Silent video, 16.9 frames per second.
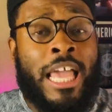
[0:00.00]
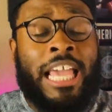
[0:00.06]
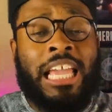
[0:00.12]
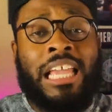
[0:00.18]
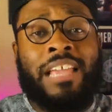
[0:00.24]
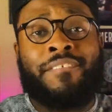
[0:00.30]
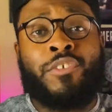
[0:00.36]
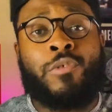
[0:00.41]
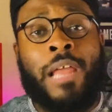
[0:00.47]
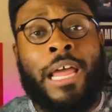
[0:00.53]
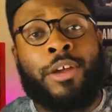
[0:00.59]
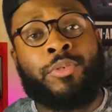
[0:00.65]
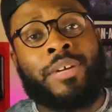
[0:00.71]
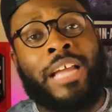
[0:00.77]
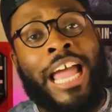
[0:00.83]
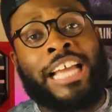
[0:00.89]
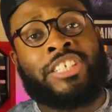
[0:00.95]
If you like
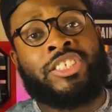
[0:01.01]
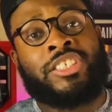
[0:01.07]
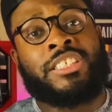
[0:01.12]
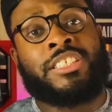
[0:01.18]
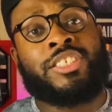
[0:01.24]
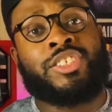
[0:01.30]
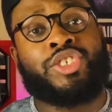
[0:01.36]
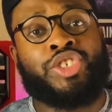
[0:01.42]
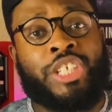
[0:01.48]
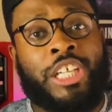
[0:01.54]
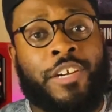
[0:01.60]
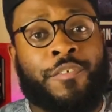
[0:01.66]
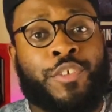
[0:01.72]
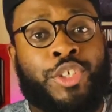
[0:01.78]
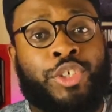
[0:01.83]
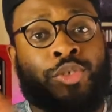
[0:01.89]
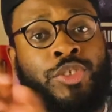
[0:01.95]
reactions, this is your channel
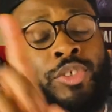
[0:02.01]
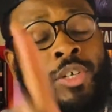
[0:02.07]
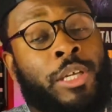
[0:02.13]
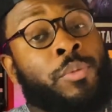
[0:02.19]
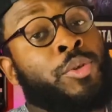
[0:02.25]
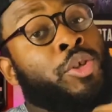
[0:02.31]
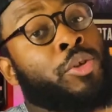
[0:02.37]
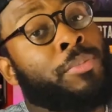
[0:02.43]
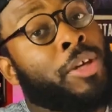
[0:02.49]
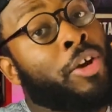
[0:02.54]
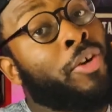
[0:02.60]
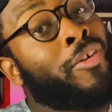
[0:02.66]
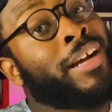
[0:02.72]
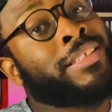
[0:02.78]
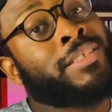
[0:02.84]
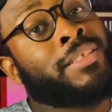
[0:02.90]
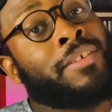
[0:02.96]
for you, so it would do me a
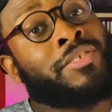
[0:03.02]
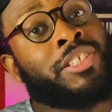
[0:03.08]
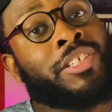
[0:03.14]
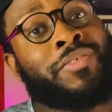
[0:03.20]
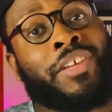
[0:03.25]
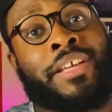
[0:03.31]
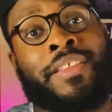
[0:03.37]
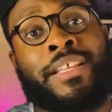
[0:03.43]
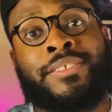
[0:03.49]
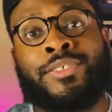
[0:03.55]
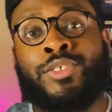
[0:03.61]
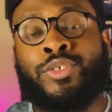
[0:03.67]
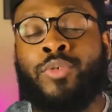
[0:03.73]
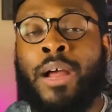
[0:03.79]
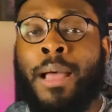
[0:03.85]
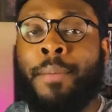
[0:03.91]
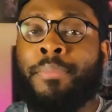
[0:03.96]
great service if you hit that
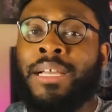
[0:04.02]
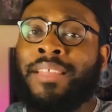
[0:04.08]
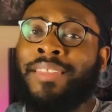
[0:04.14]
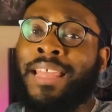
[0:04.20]
subscribe button,